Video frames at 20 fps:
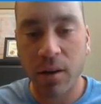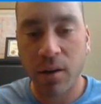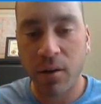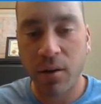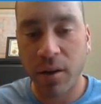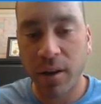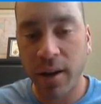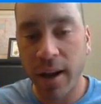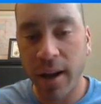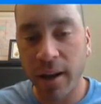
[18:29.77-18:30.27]

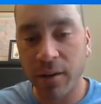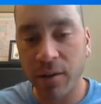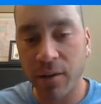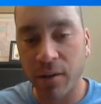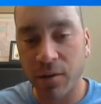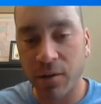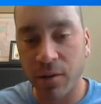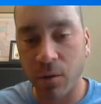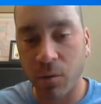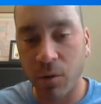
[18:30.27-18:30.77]
You can
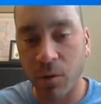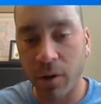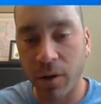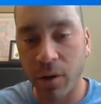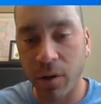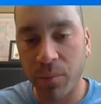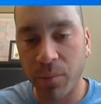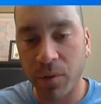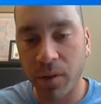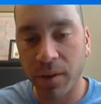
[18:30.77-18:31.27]
actually, so we're going
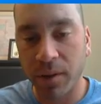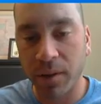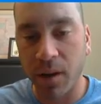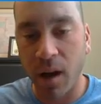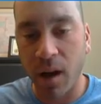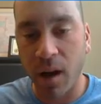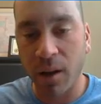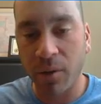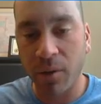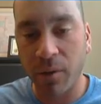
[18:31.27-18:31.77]
to put the
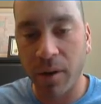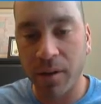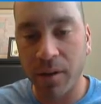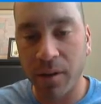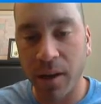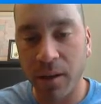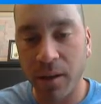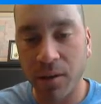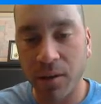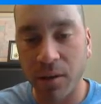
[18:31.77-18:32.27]

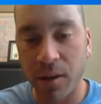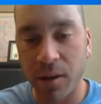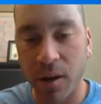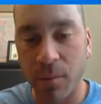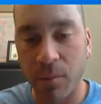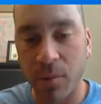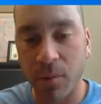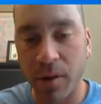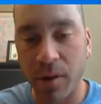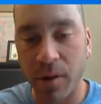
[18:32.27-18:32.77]
authorization
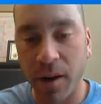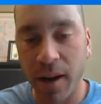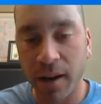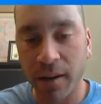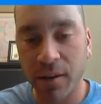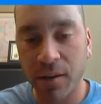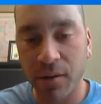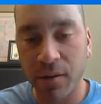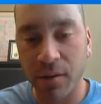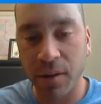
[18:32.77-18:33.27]
number
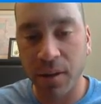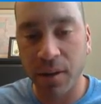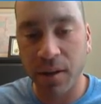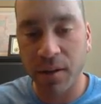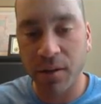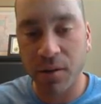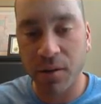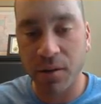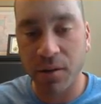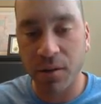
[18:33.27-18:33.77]
next to
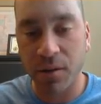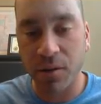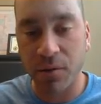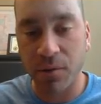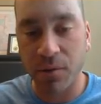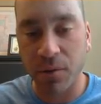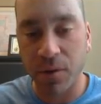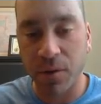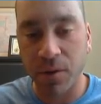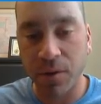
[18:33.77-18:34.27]
these two
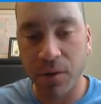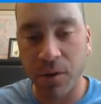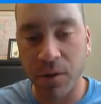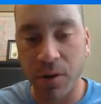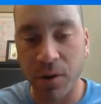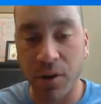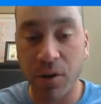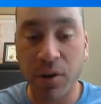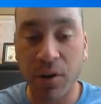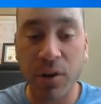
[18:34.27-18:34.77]
for
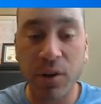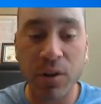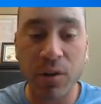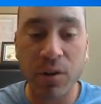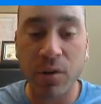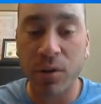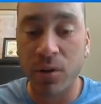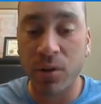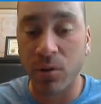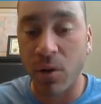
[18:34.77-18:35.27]
sure. You can
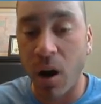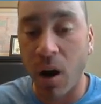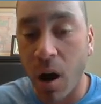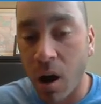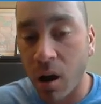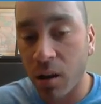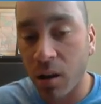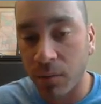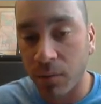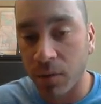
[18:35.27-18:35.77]
do it to
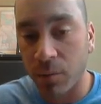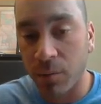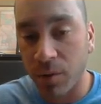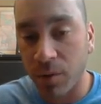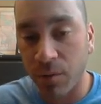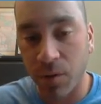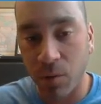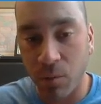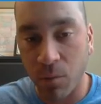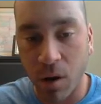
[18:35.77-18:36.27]
all of them
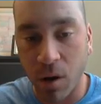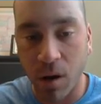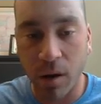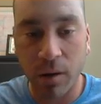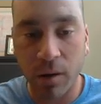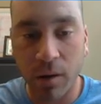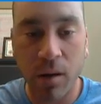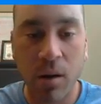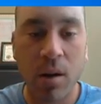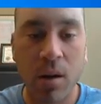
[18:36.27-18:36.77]
if you
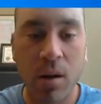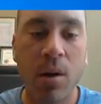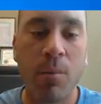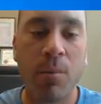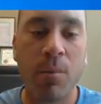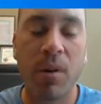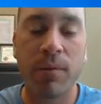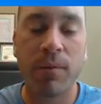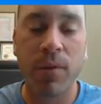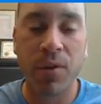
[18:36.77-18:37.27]
want,
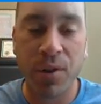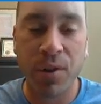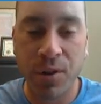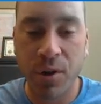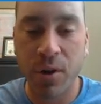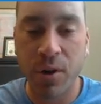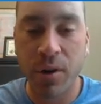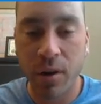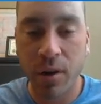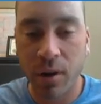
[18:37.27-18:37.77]
but for
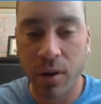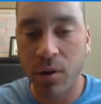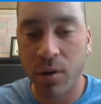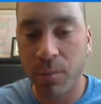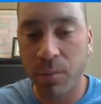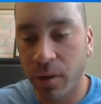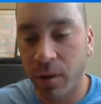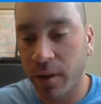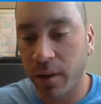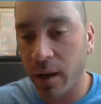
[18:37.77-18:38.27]
sure you need to
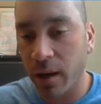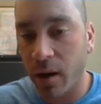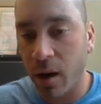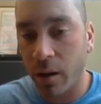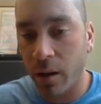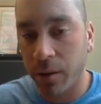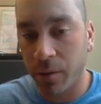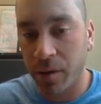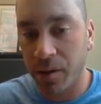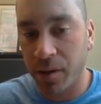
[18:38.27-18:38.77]
put that
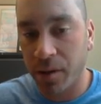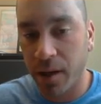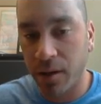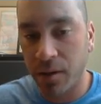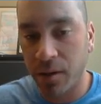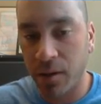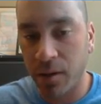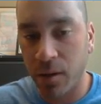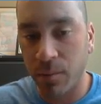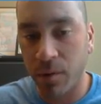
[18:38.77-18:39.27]

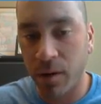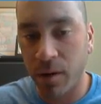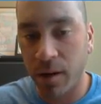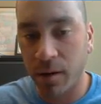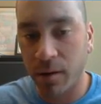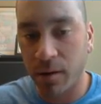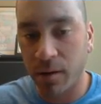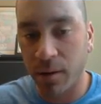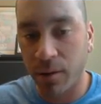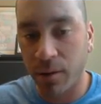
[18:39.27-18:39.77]
authorization number
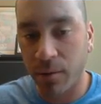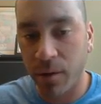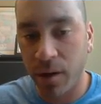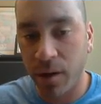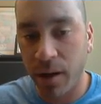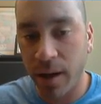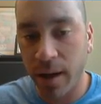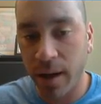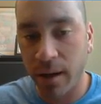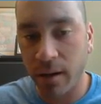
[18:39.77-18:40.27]
next to
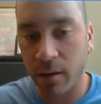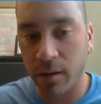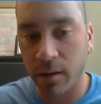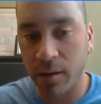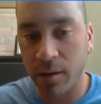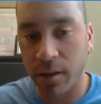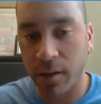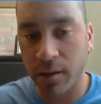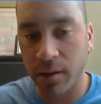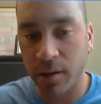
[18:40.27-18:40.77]
3D
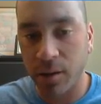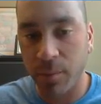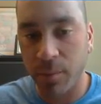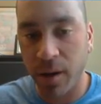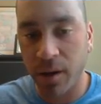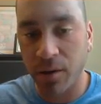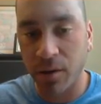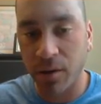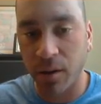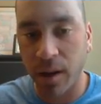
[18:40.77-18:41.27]
Analyst and
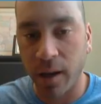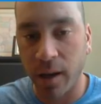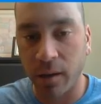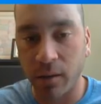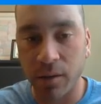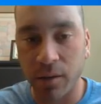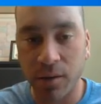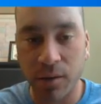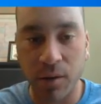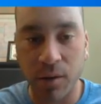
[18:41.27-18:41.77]
Spatial
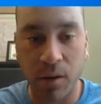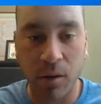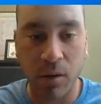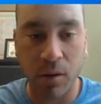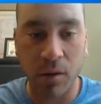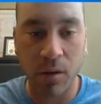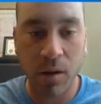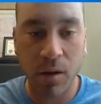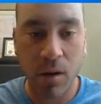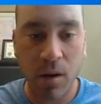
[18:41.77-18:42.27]
Analyst.
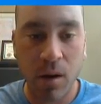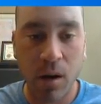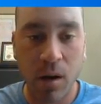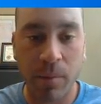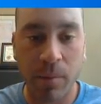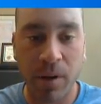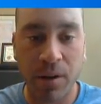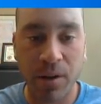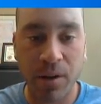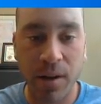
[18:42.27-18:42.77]
So
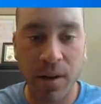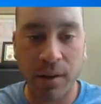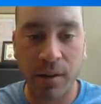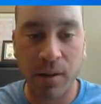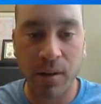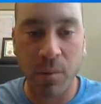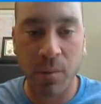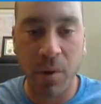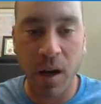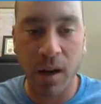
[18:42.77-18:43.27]
I'm going to check
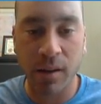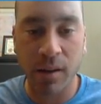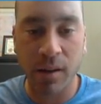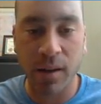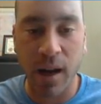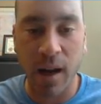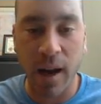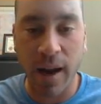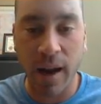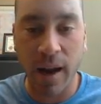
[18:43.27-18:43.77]
this box.
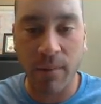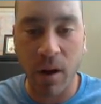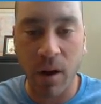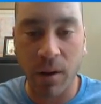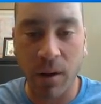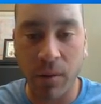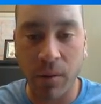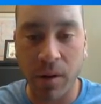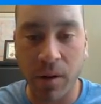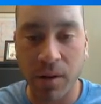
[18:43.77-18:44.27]
I have
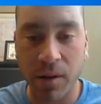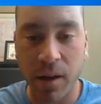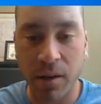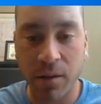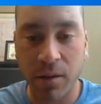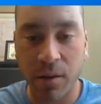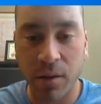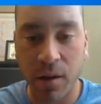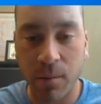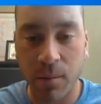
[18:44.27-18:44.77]

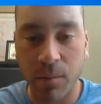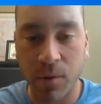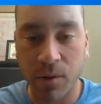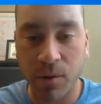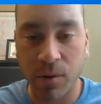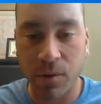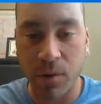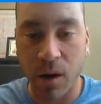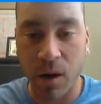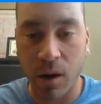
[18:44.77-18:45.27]
authorization
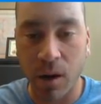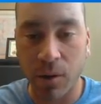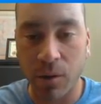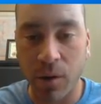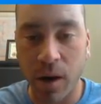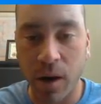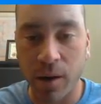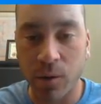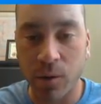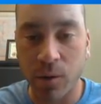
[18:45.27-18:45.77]
numbers to
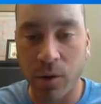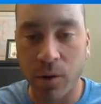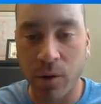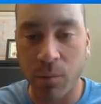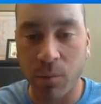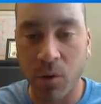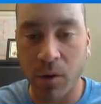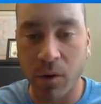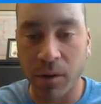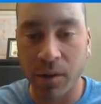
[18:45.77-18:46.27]
authorize one or
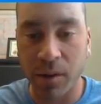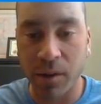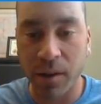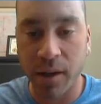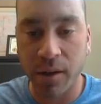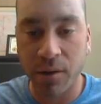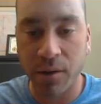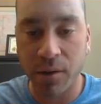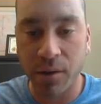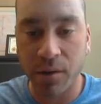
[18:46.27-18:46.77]
more
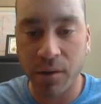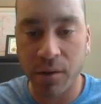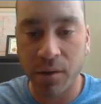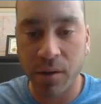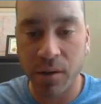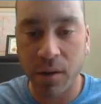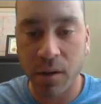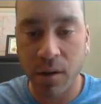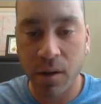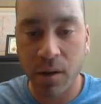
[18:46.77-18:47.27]
extensions.